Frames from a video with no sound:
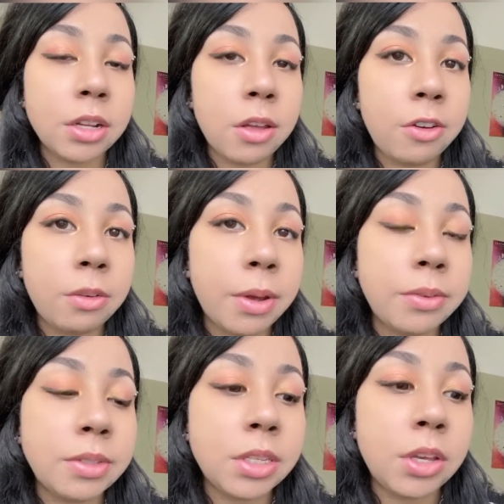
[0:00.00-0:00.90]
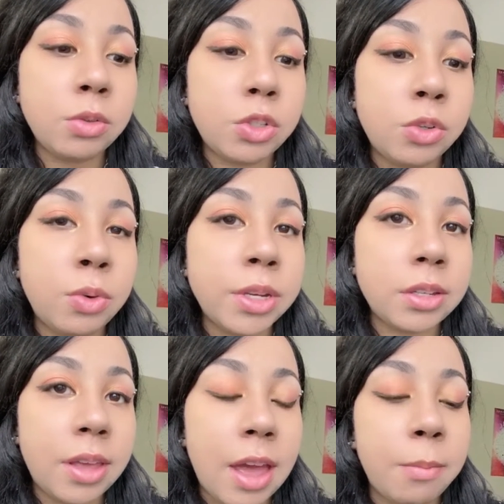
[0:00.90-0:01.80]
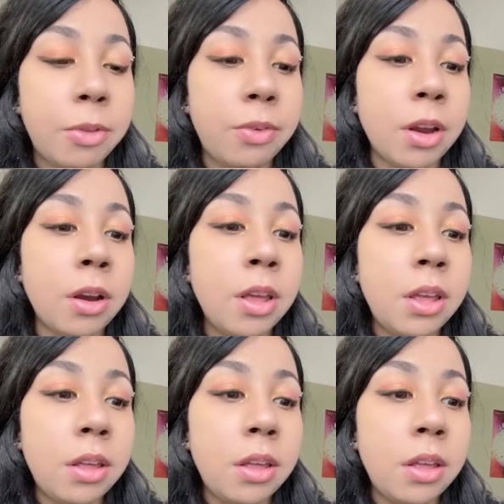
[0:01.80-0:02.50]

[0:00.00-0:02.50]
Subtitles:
large amount of CO2 into the atmosphere,